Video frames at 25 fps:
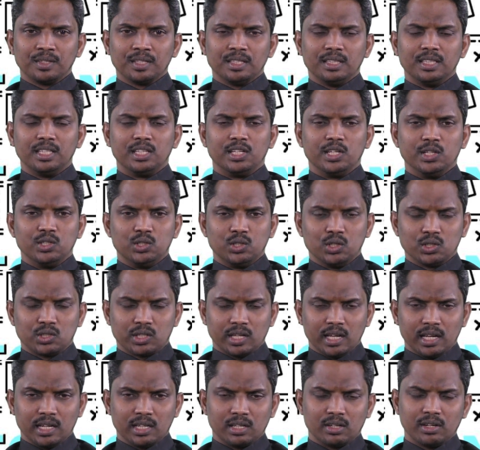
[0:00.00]
The teachers
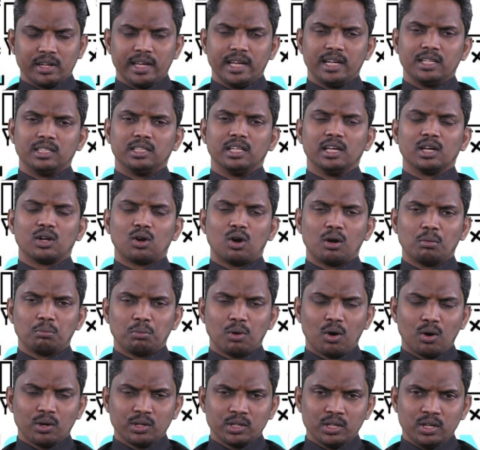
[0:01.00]
can create their own
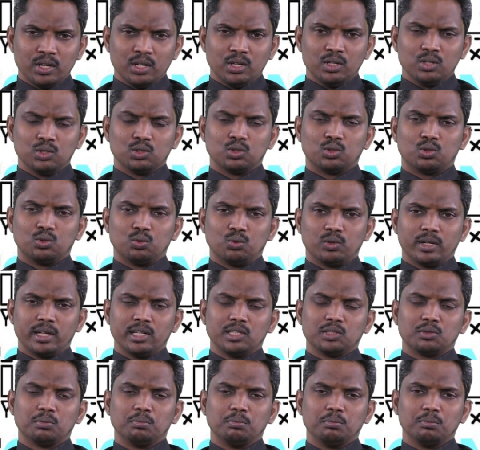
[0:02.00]
blog.
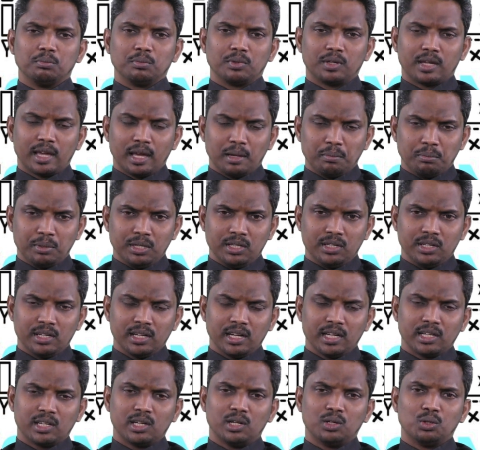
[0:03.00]
Students can be
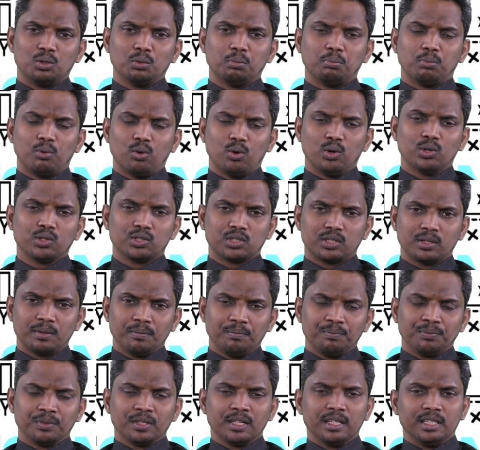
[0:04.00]
directed to post
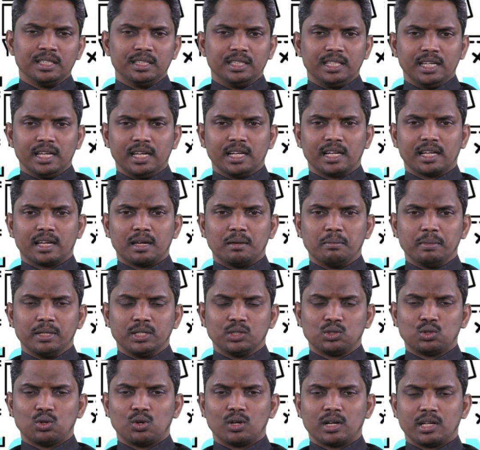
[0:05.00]
their
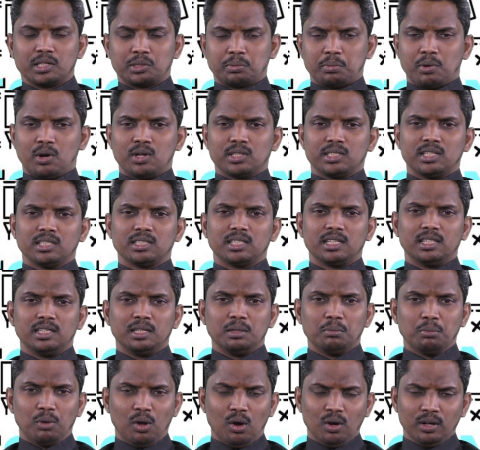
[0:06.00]
comments or responses in
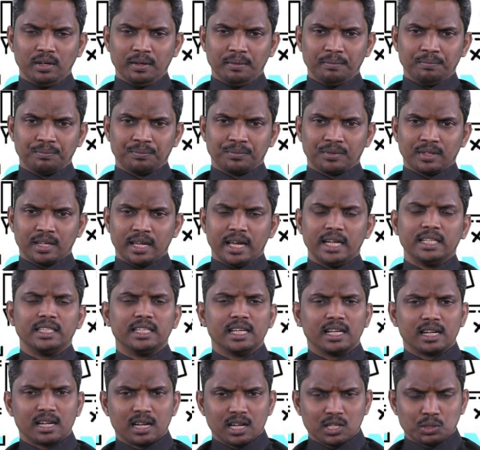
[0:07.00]
the blog, and
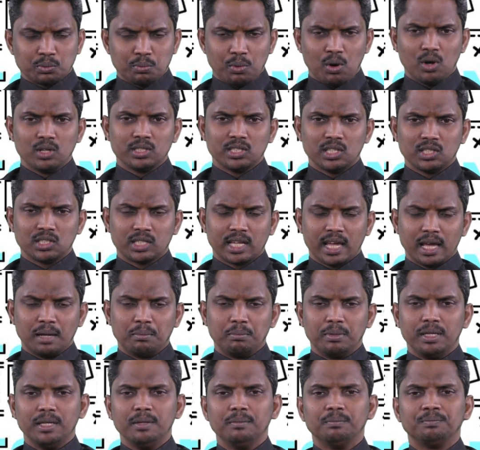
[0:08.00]
their responses can
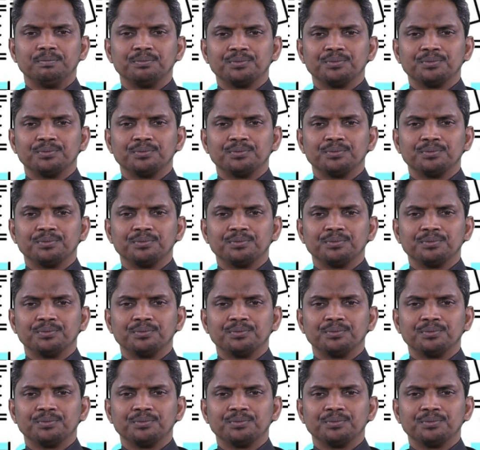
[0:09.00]
be